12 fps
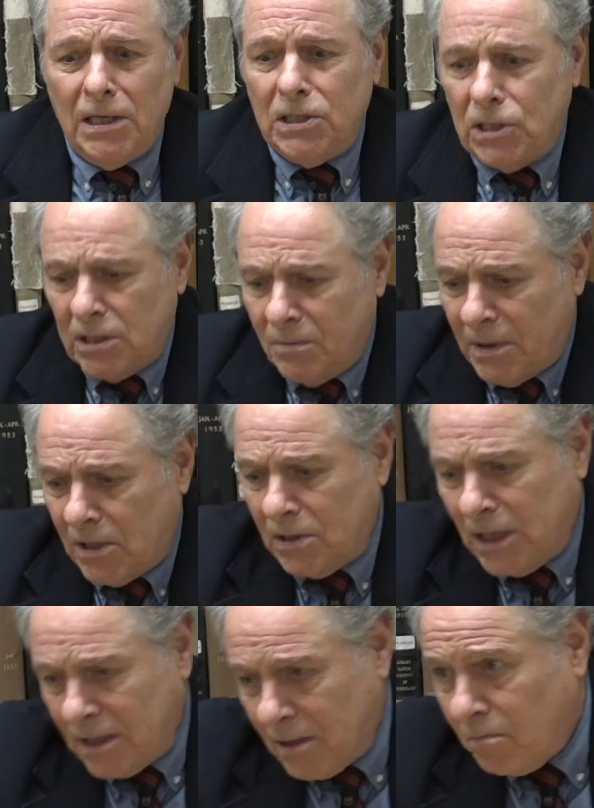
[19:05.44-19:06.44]
gee you better
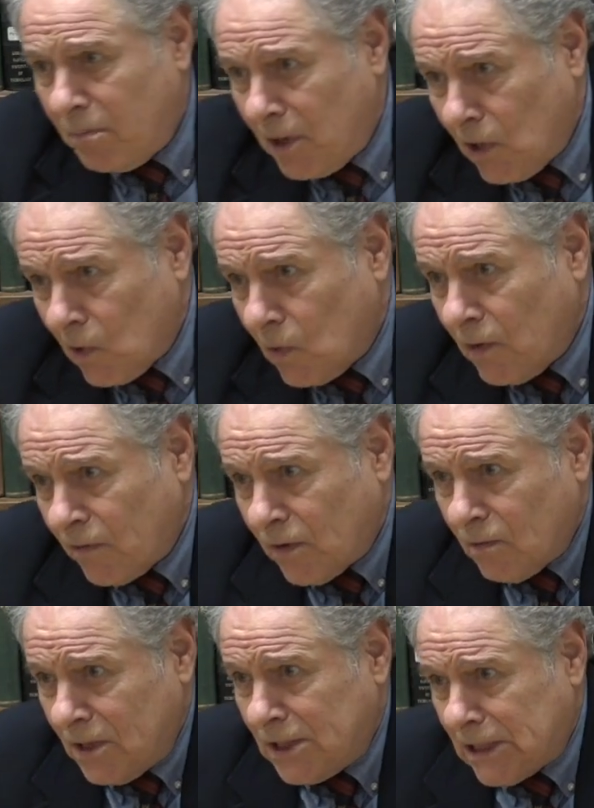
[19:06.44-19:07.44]
take the beer off
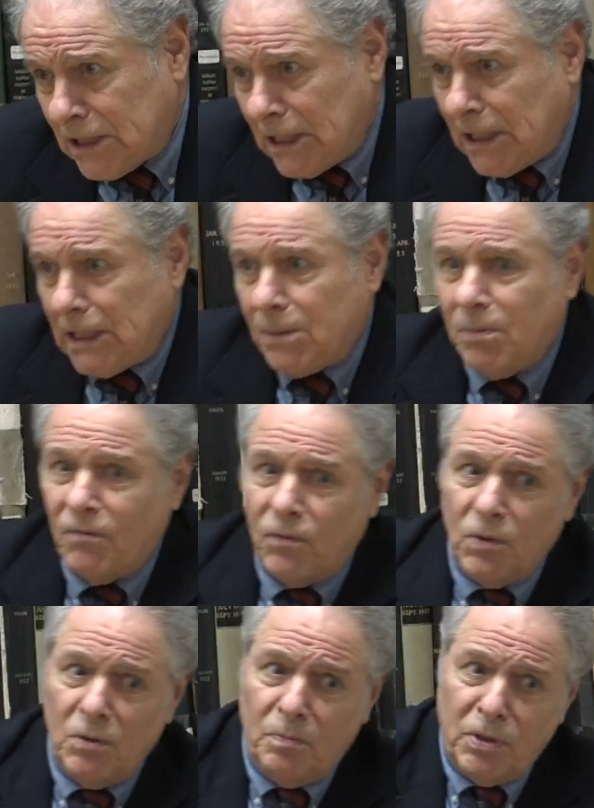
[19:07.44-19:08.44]
the receipt
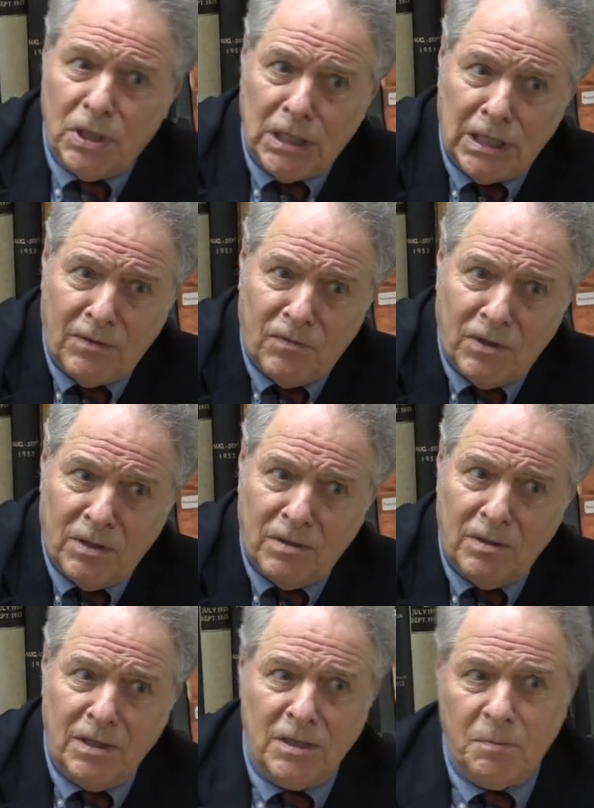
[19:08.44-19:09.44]
before you put it in for the
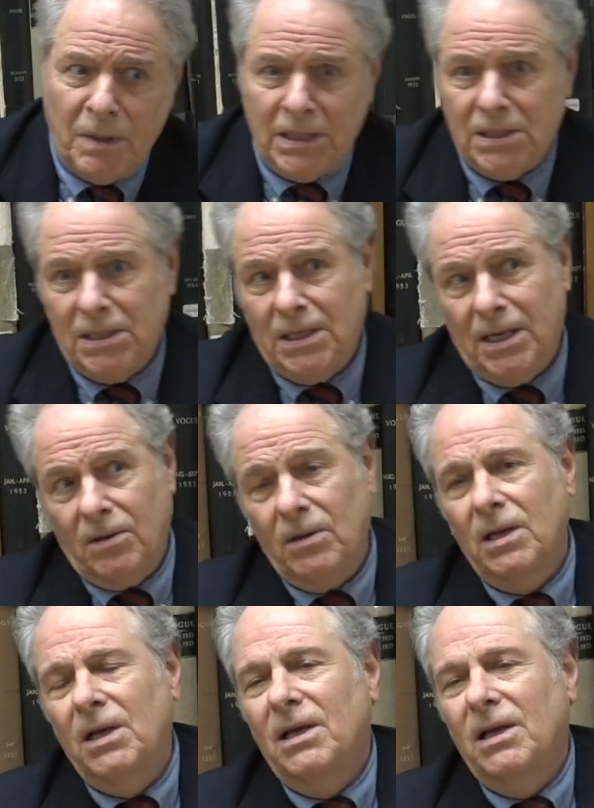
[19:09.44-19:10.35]
expense account